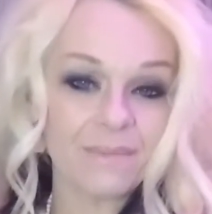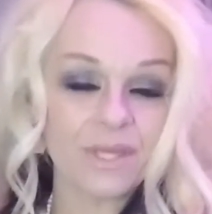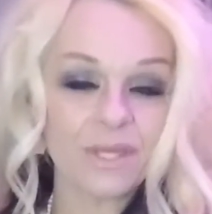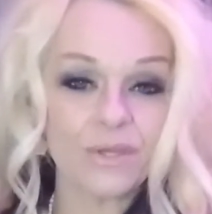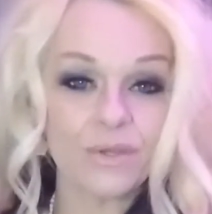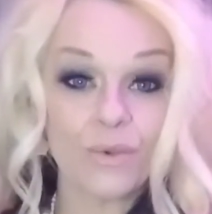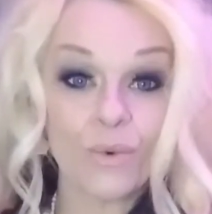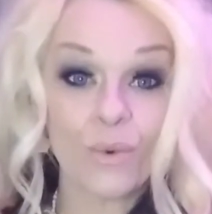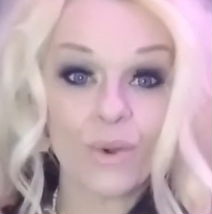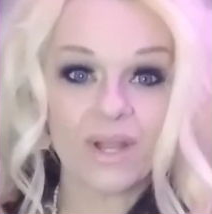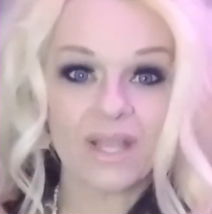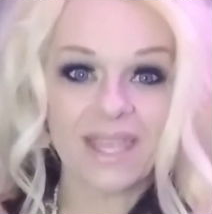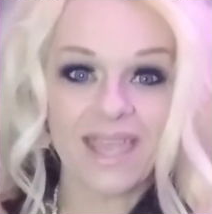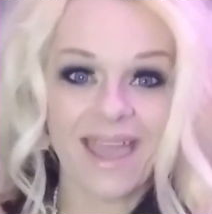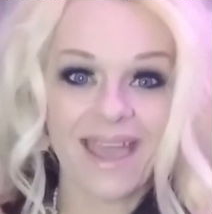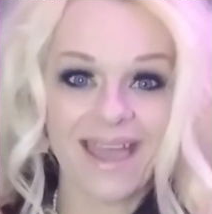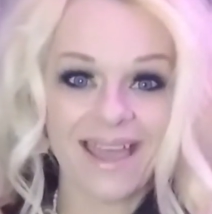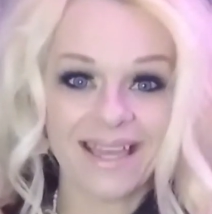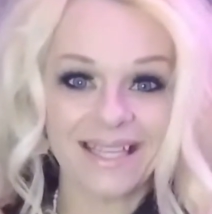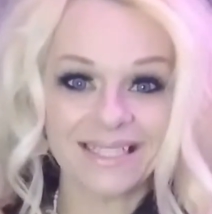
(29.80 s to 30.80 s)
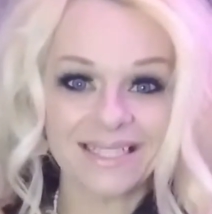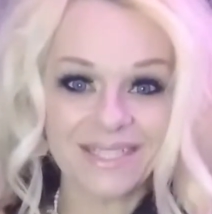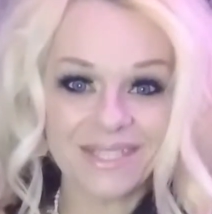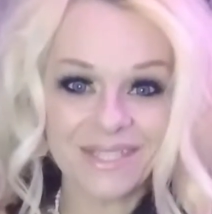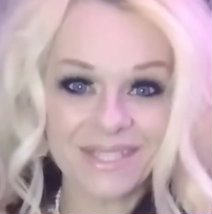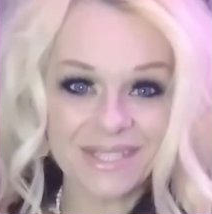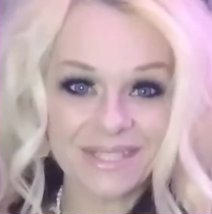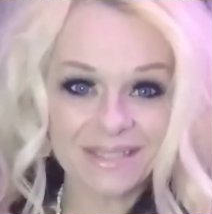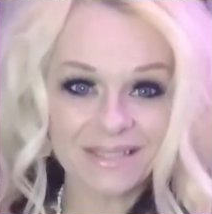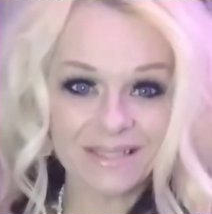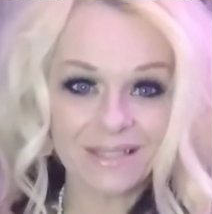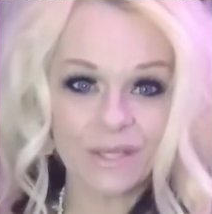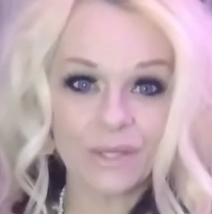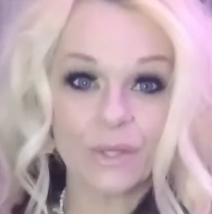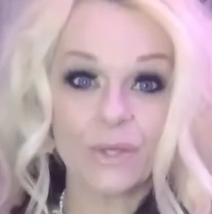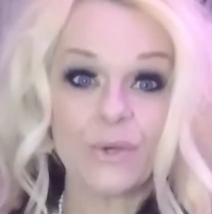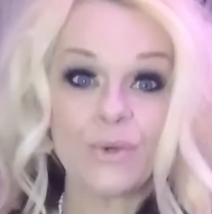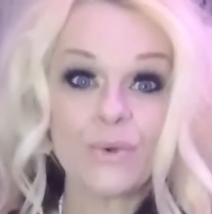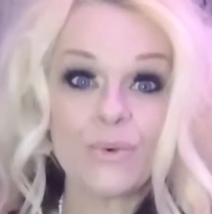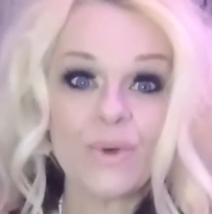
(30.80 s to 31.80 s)
your cats.
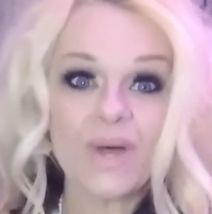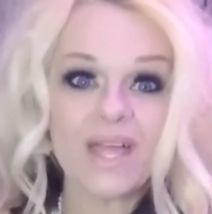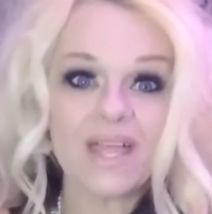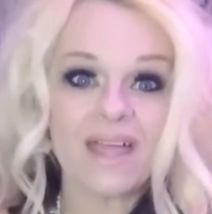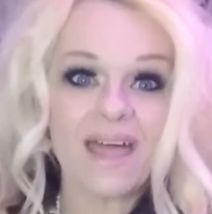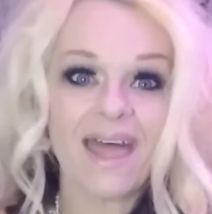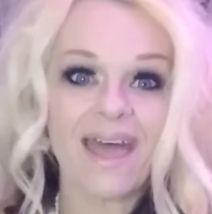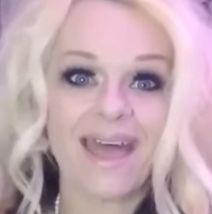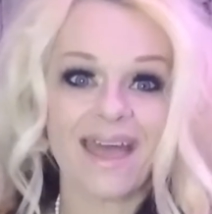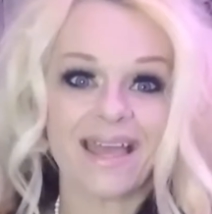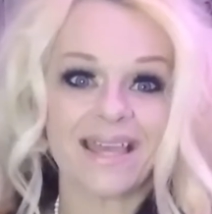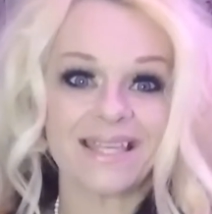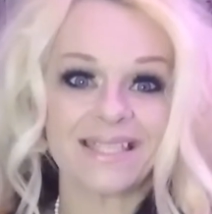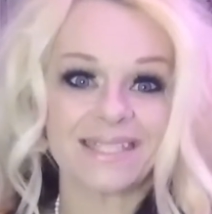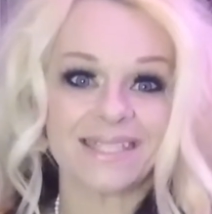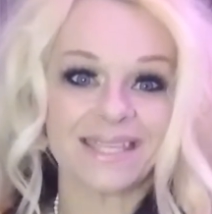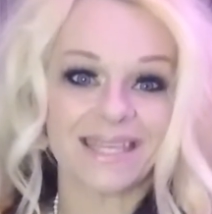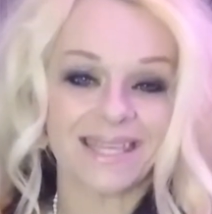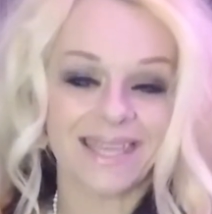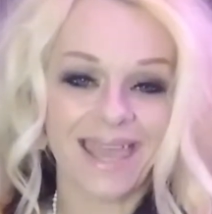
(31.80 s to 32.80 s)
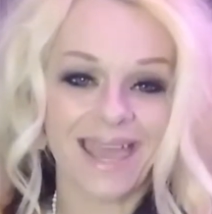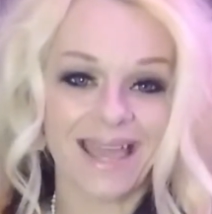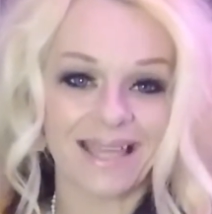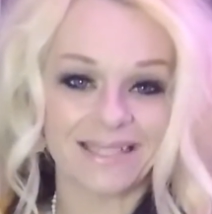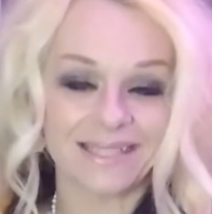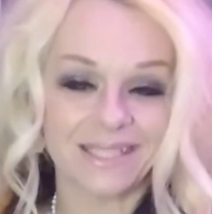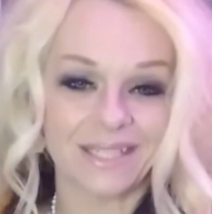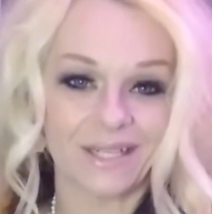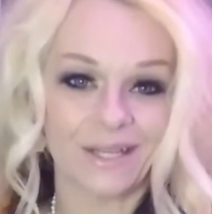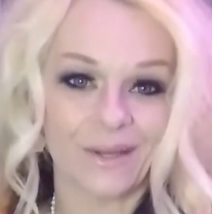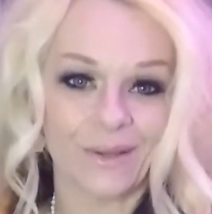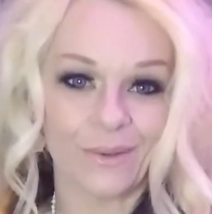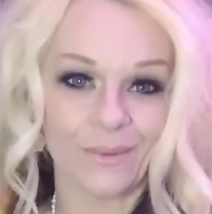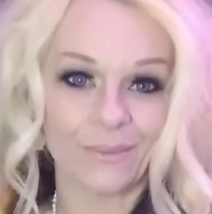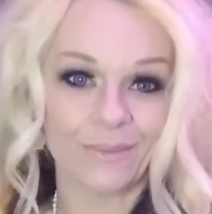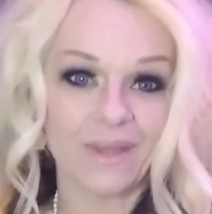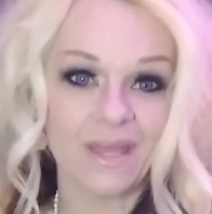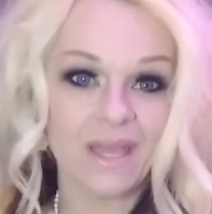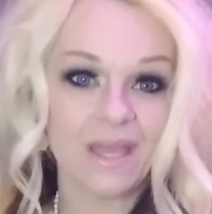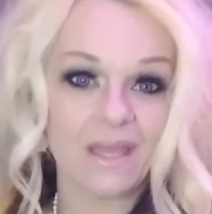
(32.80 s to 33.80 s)
Who has cats at
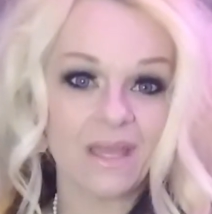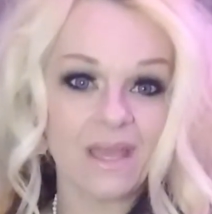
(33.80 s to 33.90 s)
home?